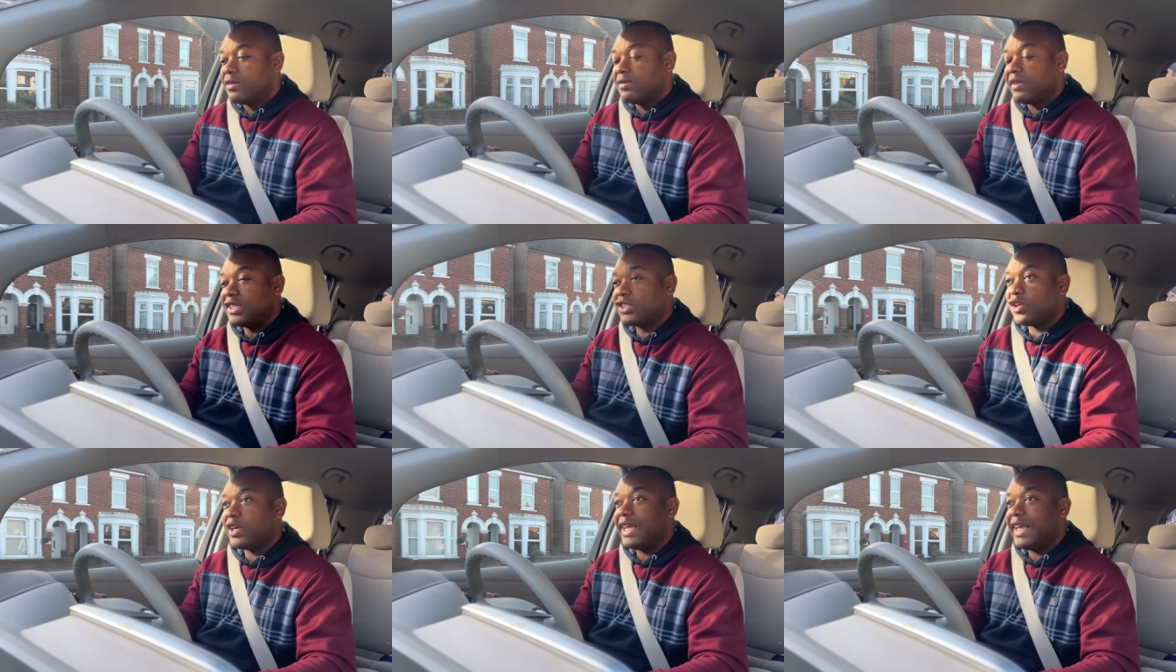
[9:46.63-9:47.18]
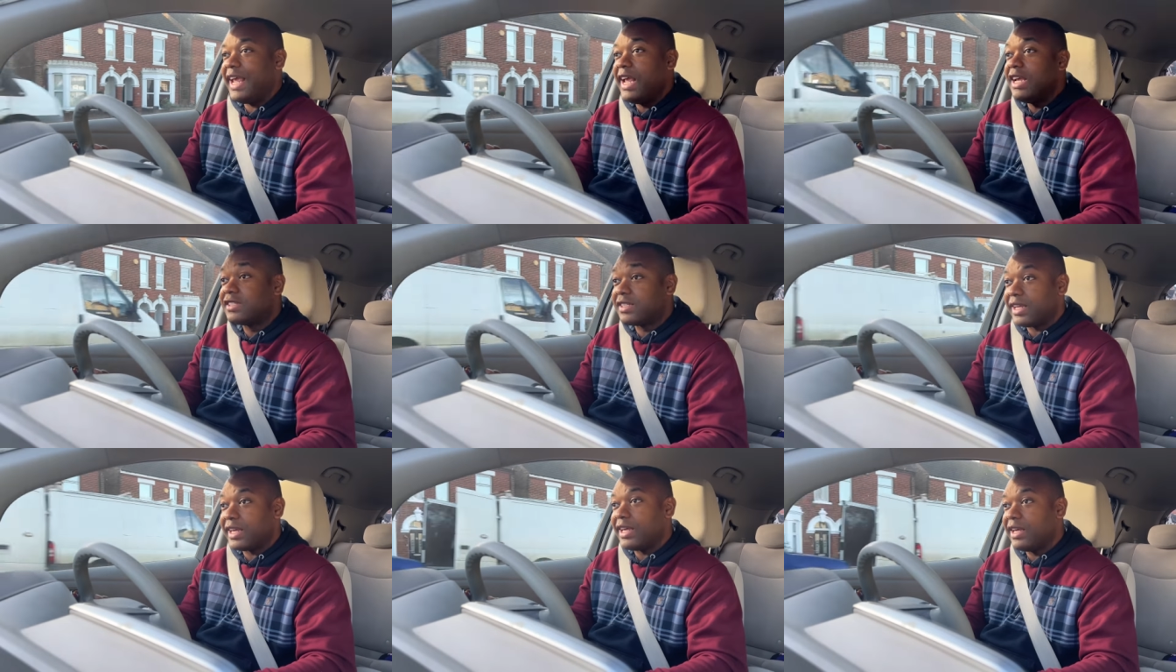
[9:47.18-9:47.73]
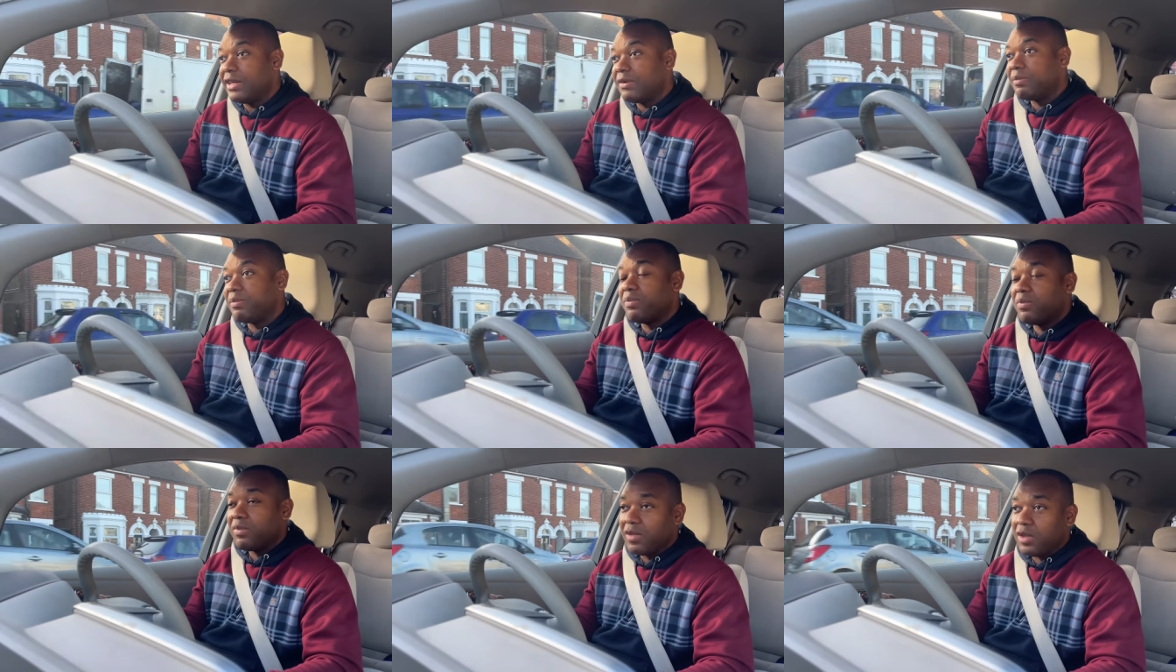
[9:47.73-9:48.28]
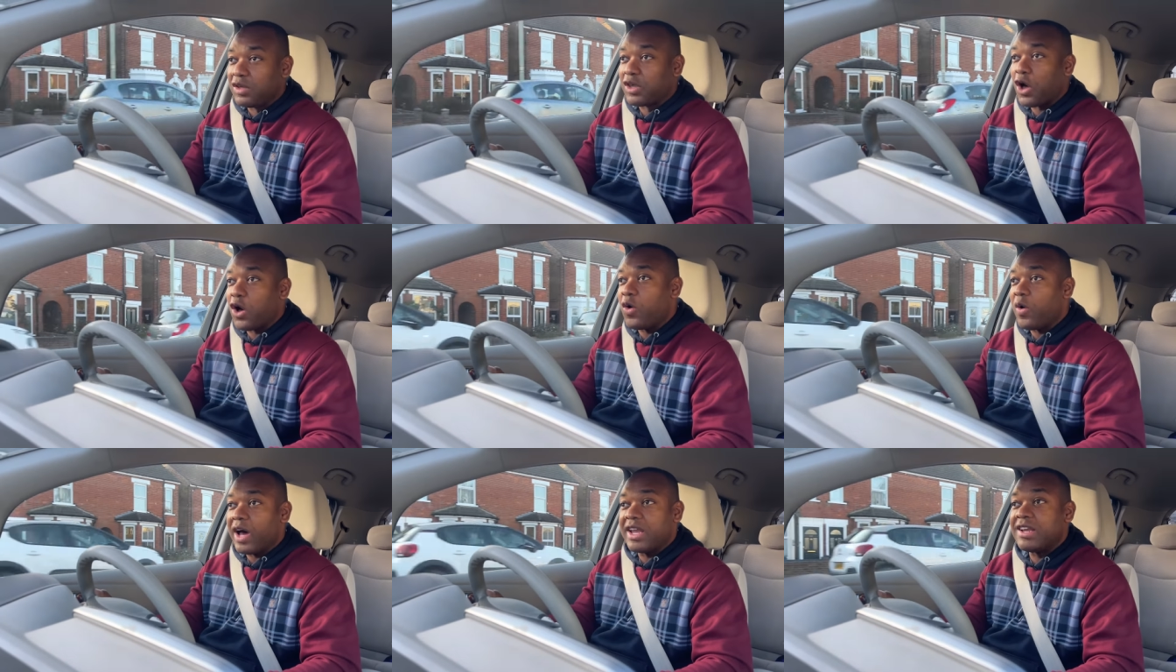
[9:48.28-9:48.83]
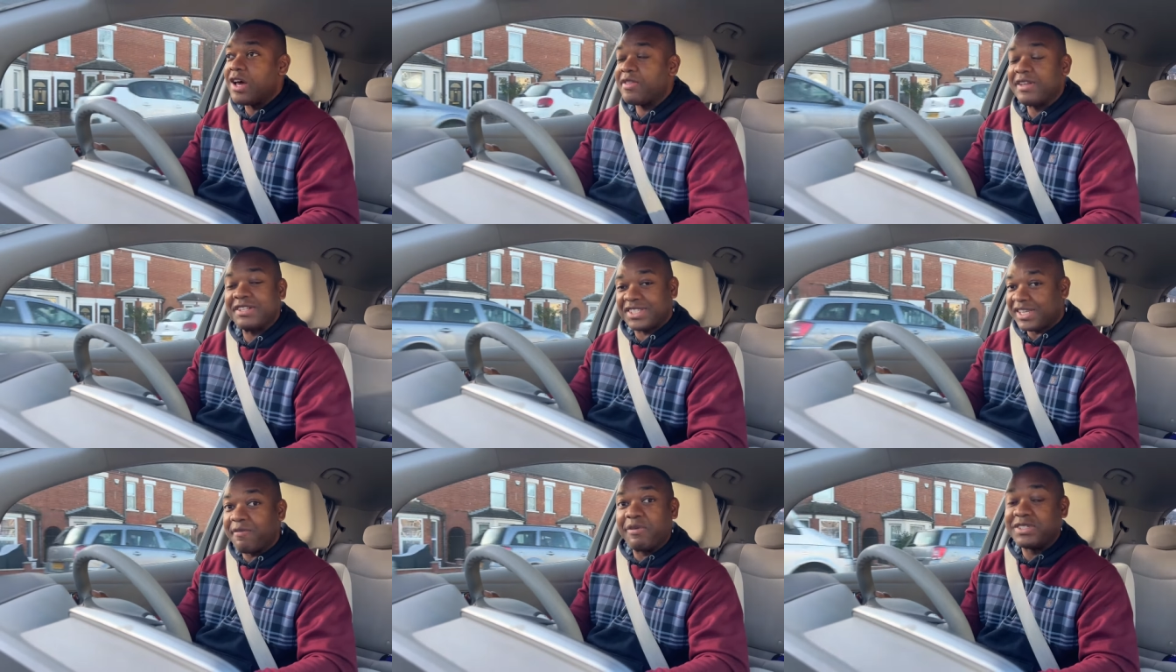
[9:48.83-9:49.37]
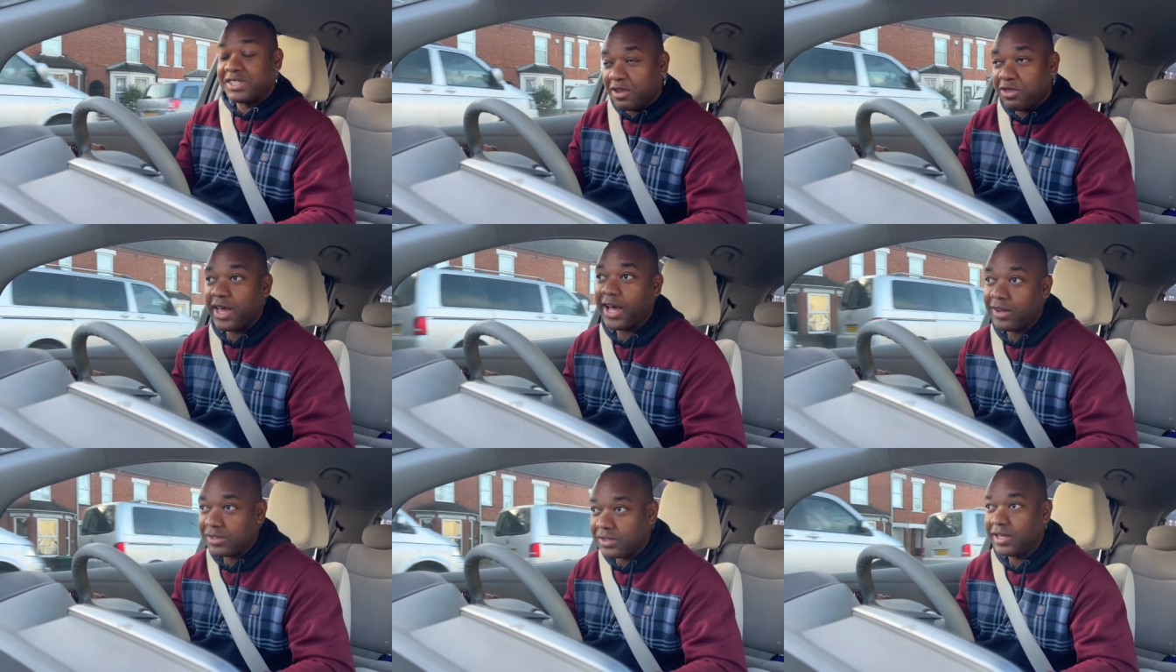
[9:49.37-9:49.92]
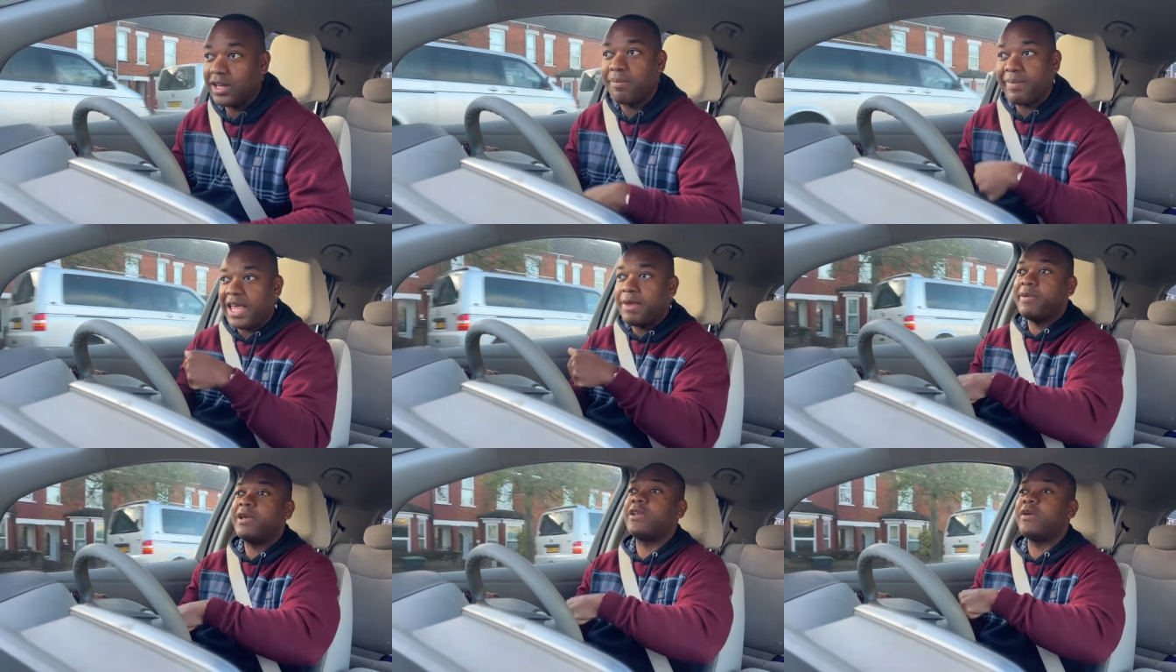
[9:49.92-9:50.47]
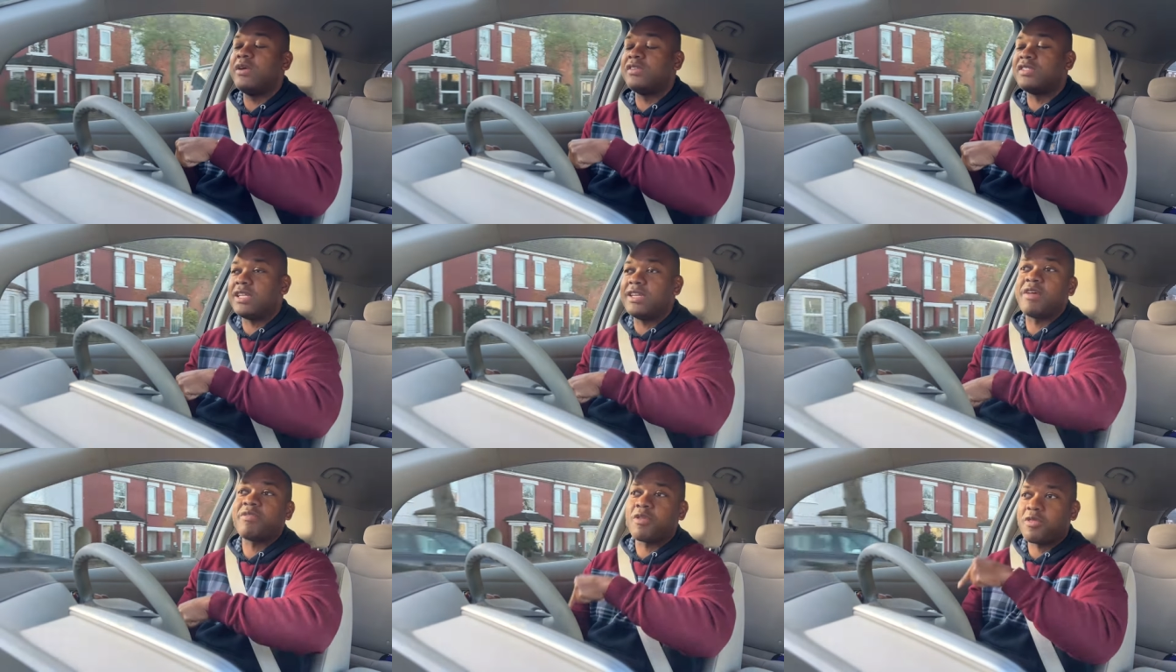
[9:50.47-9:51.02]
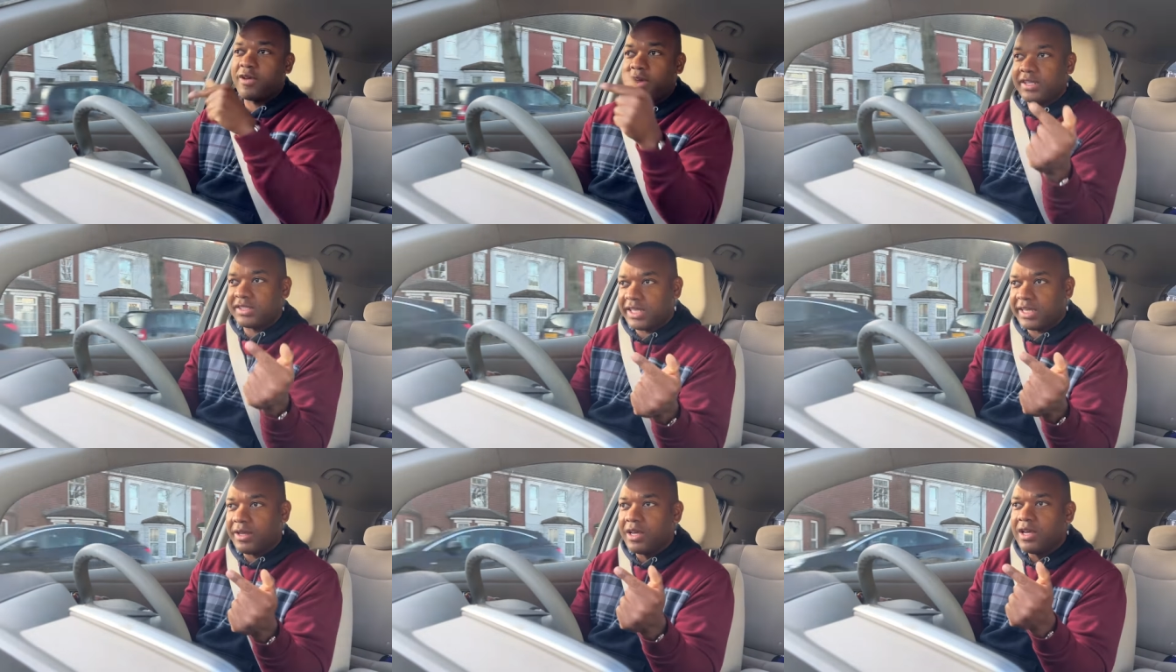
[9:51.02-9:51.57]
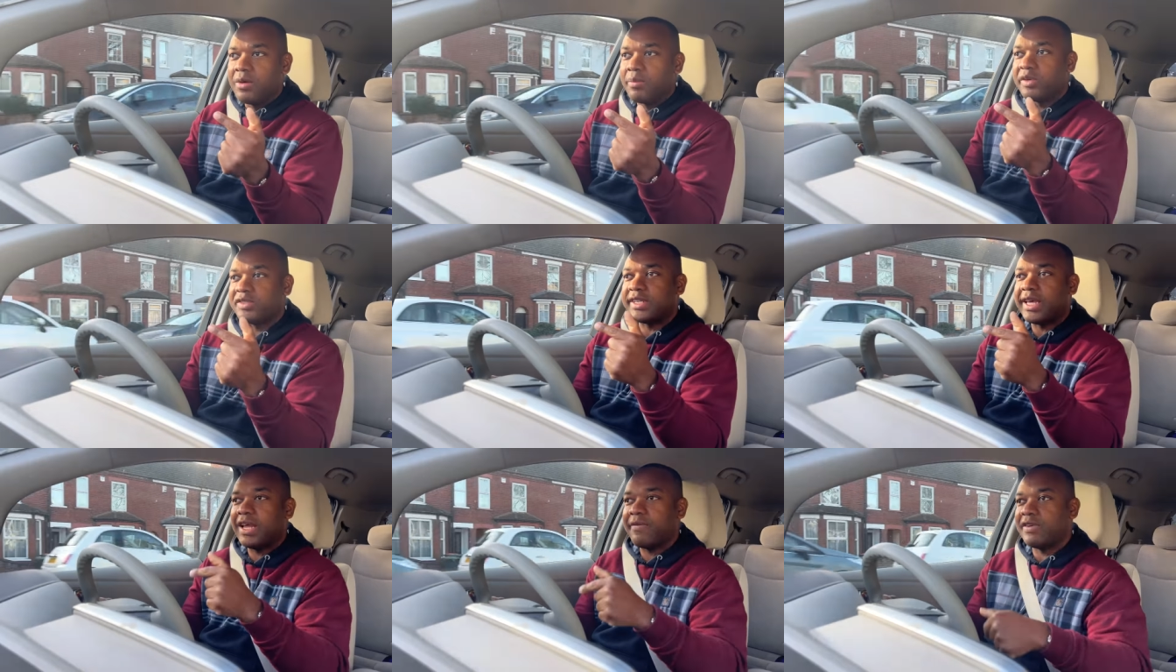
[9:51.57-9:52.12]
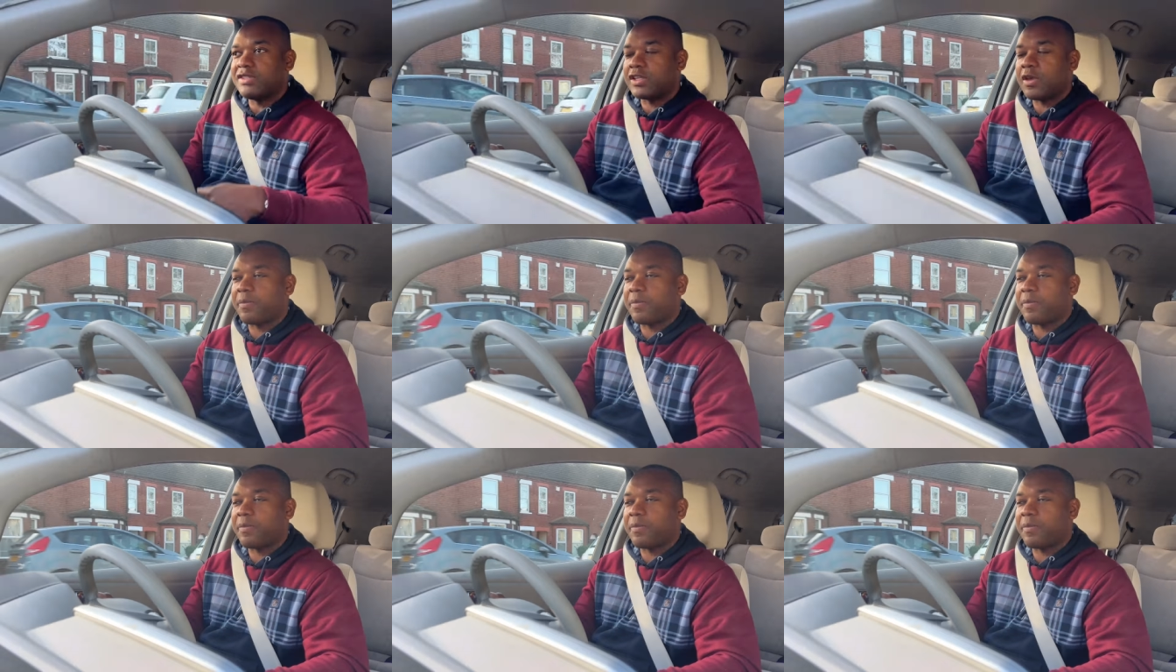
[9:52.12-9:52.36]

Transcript: This could easily go another seventy thousand and maybe lose another thirty percent of its